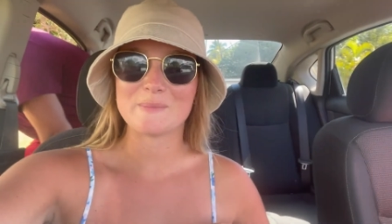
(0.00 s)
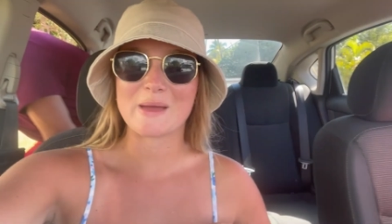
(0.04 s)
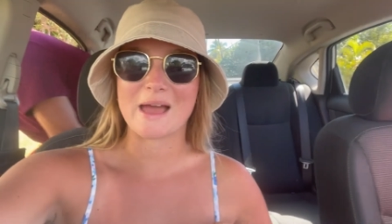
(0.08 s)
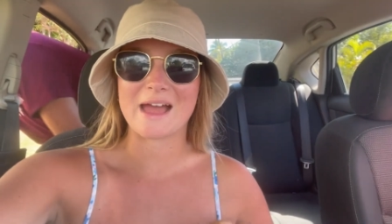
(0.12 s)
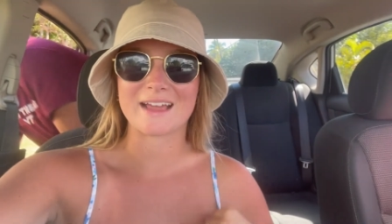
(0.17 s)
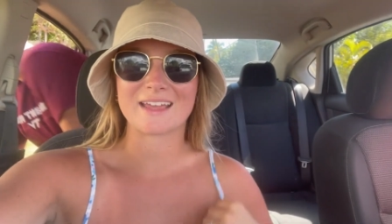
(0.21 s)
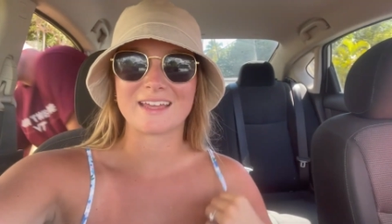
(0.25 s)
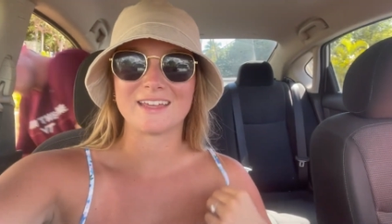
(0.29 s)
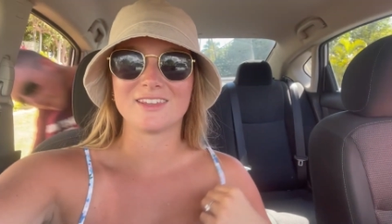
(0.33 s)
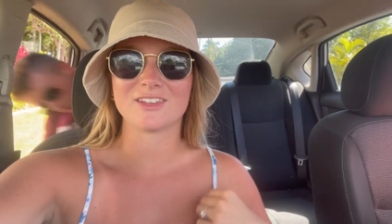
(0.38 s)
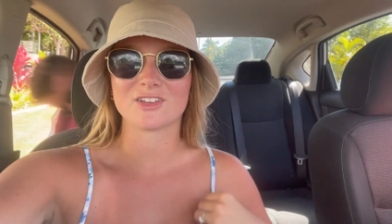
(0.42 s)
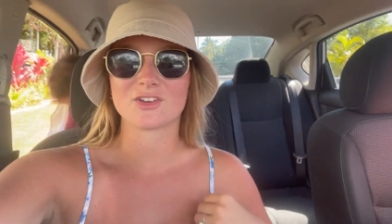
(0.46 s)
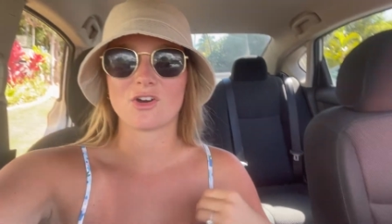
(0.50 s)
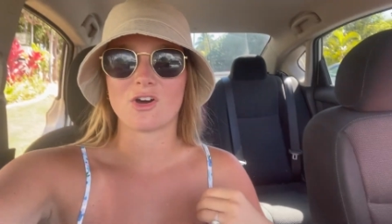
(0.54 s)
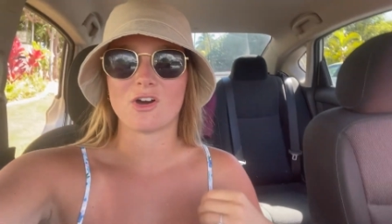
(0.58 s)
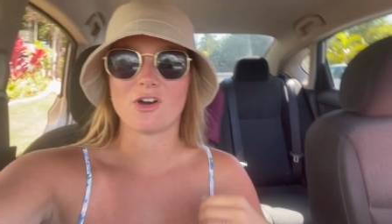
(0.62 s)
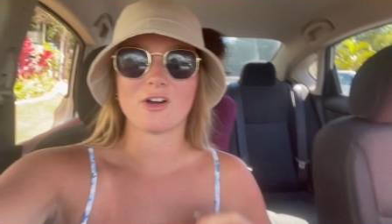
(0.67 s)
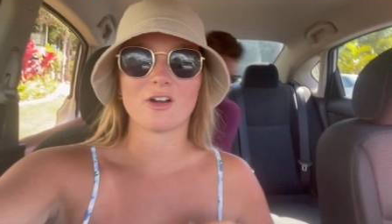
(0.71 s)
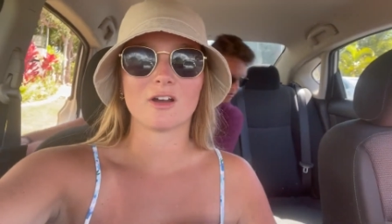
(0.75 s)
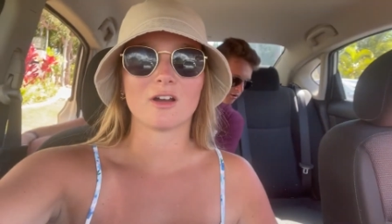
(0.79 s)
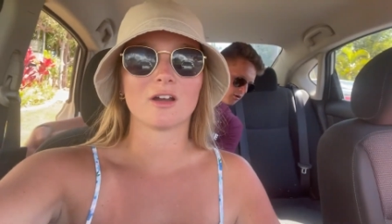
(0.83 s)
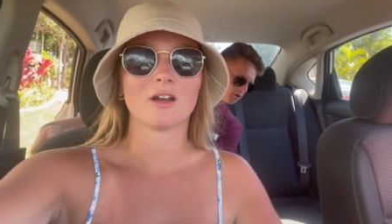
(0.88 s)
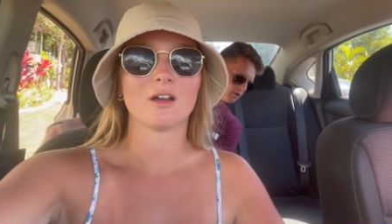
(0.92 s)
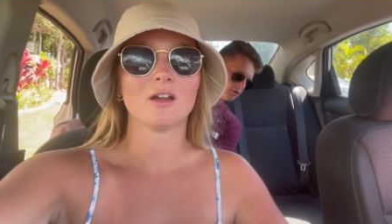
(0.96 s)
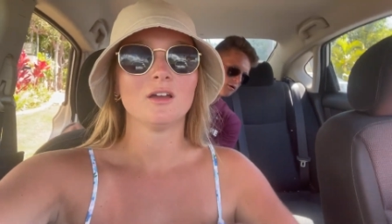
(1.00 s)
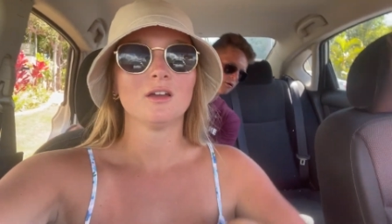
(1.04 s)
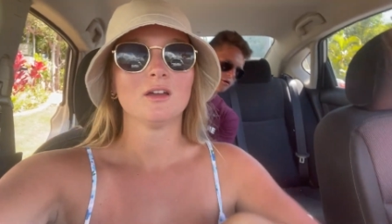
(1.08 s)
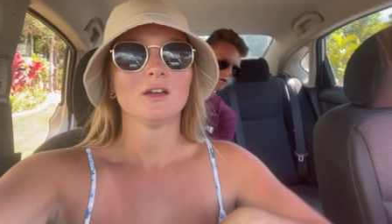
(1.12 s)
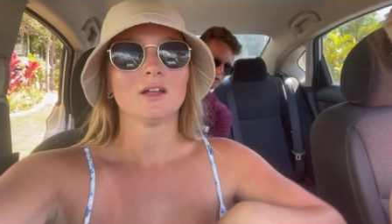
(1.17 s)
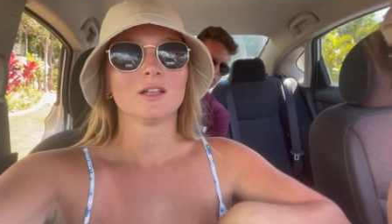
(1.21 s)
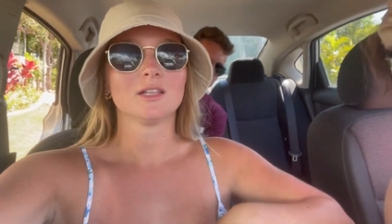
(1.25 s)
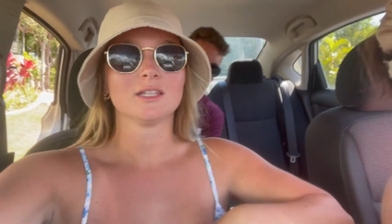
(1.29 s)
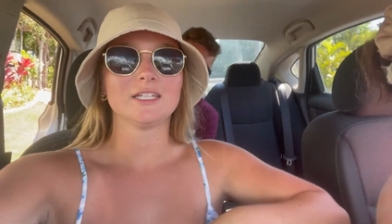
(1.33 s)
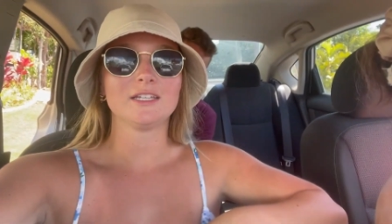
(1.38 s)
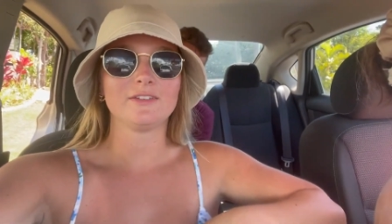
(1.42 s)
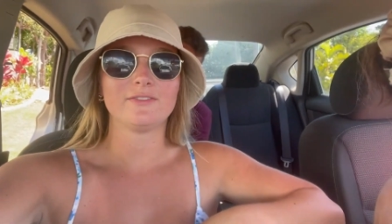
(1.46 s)
back in the car,
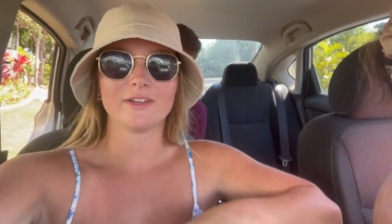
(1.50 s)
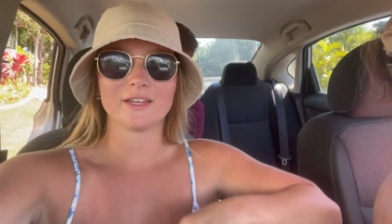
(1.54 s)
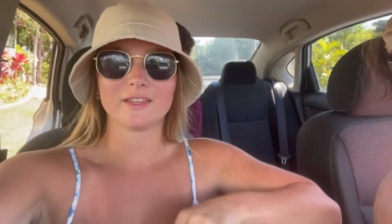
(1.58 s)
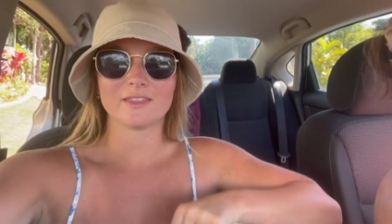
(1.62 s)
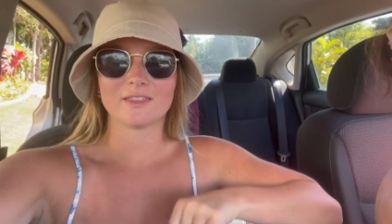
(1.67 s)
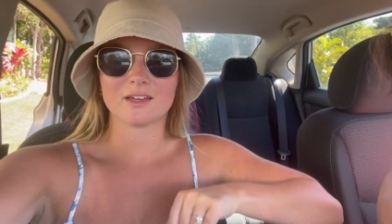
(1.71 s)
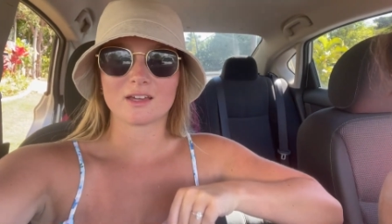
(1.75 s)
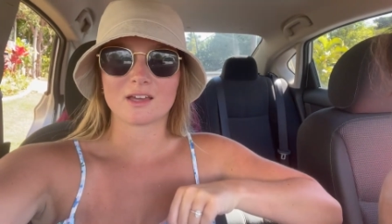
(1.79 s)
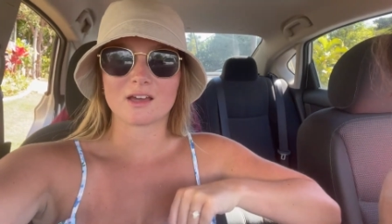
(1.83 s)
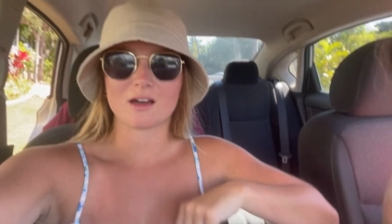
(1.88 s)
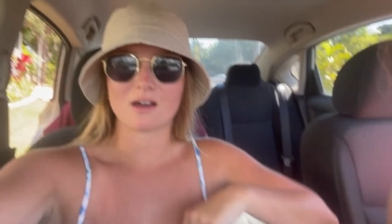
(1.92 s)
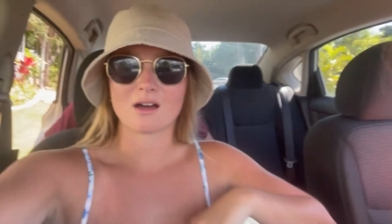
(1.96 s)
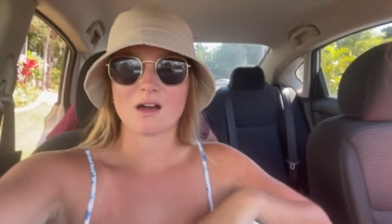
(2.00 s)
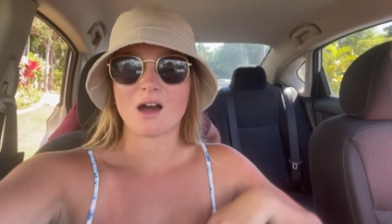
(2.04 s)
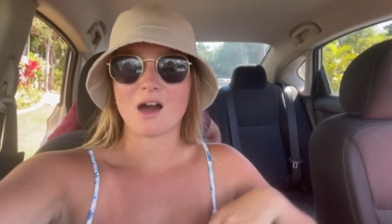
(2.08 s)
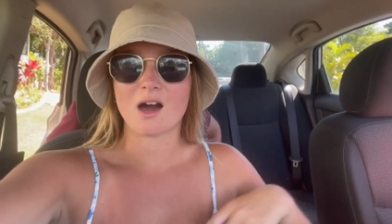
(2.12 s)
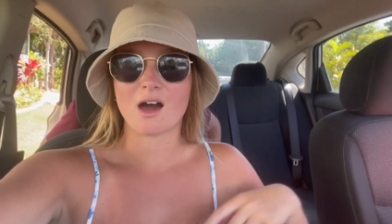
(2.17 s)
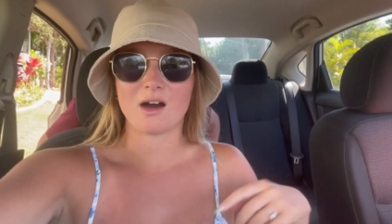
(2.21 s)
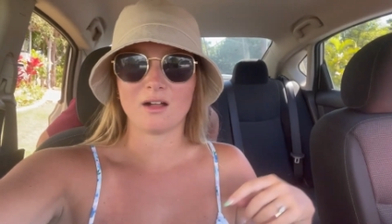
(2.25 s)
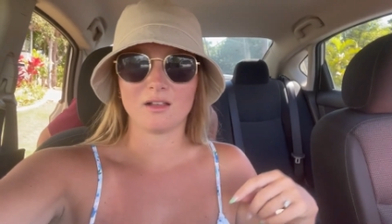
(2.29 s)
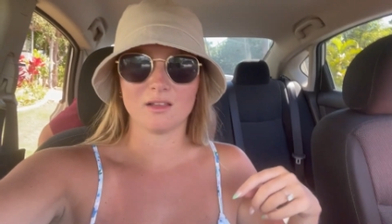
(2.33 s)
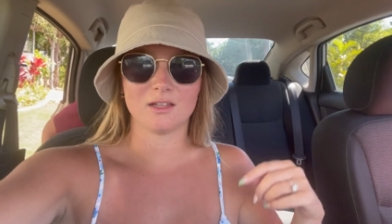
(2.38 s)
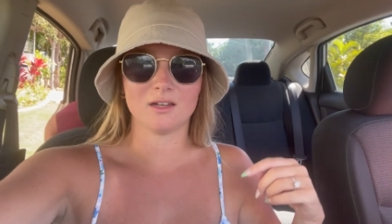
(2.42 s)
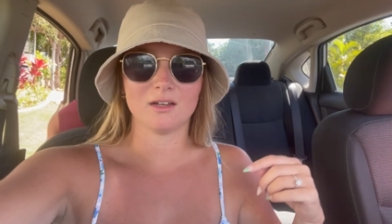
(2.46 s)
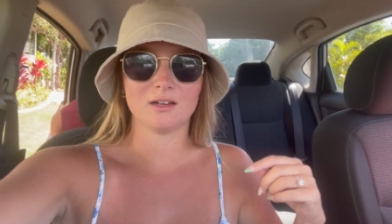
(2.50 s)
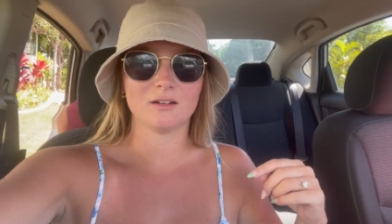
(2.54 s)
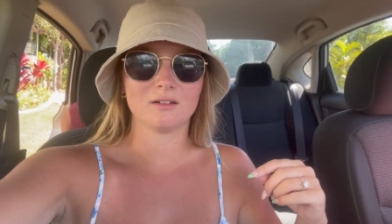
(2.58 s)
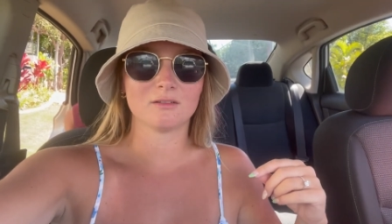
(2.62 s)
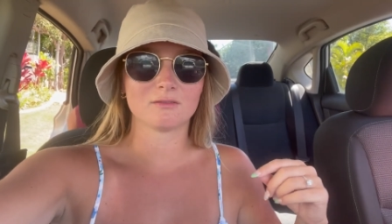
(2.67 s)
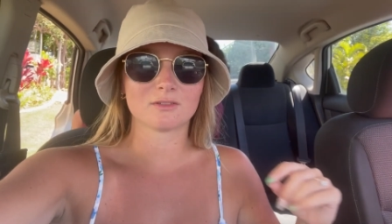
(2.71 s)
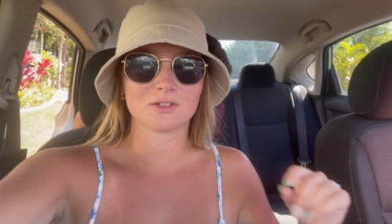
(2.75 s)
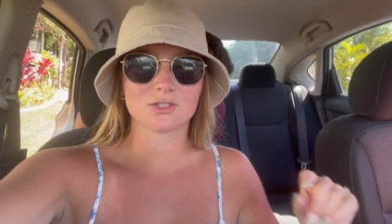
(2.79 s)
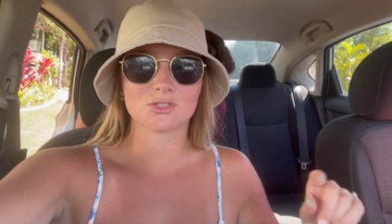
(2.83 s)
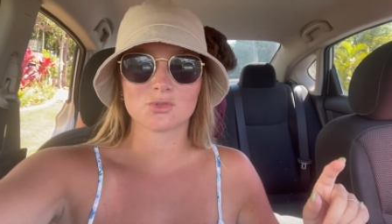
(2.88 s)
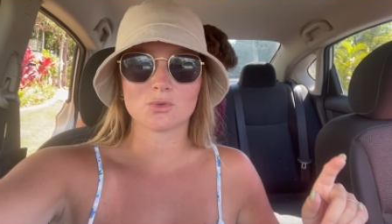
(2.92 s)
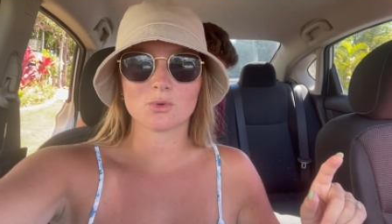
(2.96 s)
leaving the Kahala
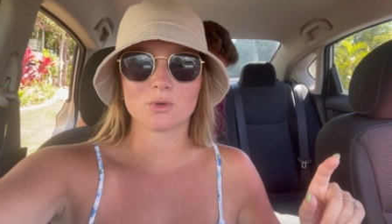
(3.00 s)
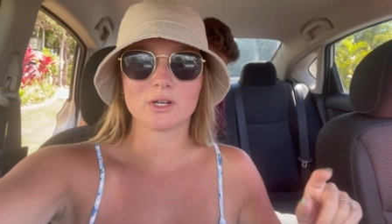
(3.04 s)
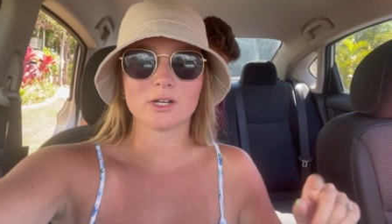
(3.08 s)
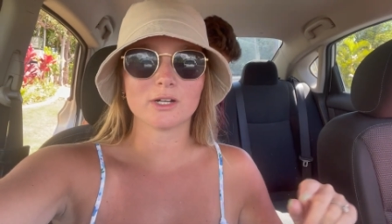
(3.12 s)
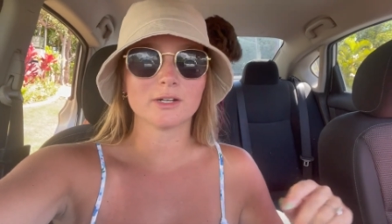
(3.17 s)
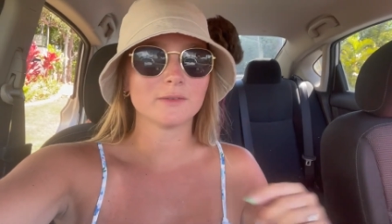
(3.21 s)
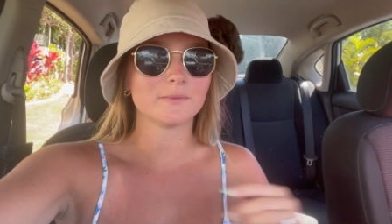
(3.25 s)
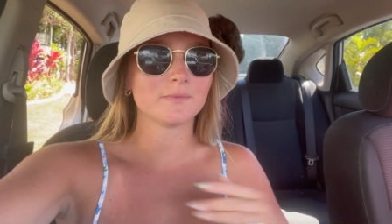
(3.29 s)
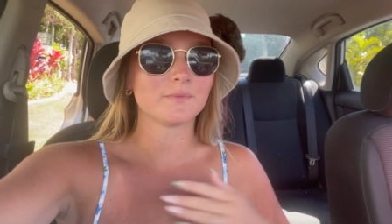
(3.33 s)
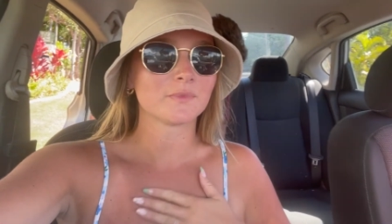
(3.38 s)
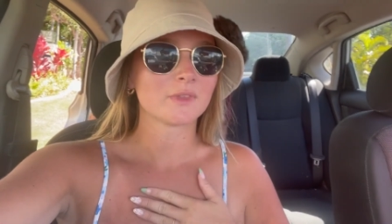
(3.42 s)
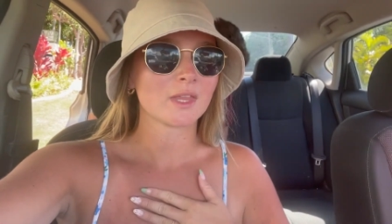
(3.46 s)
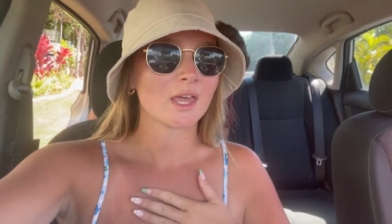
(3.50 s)
Resort